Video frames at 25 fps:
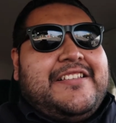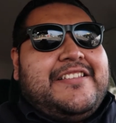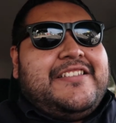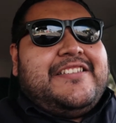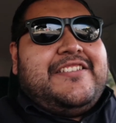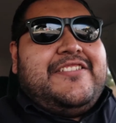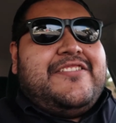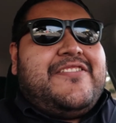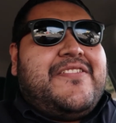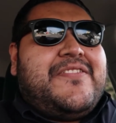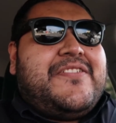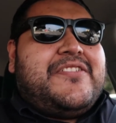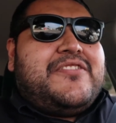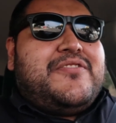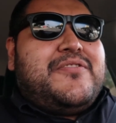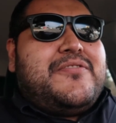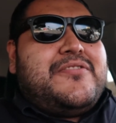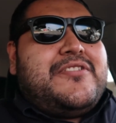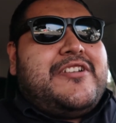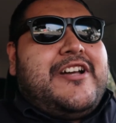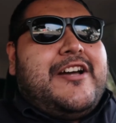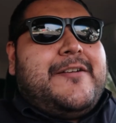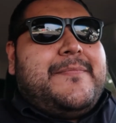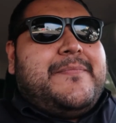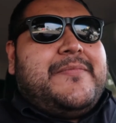you know, the
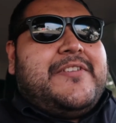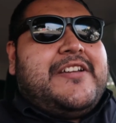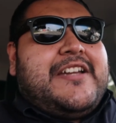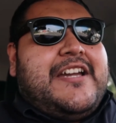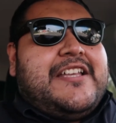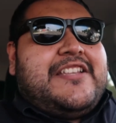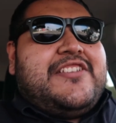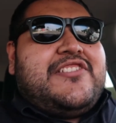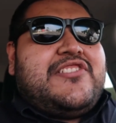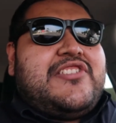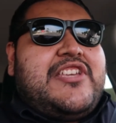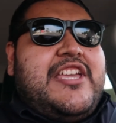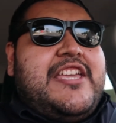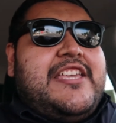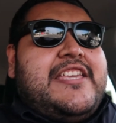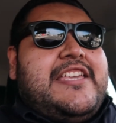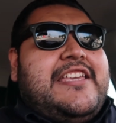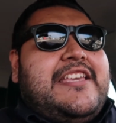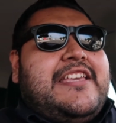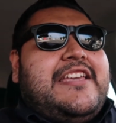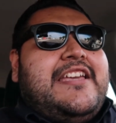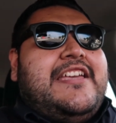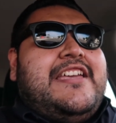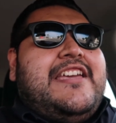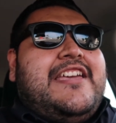doorknob kind of
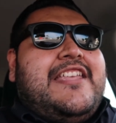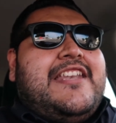shaking.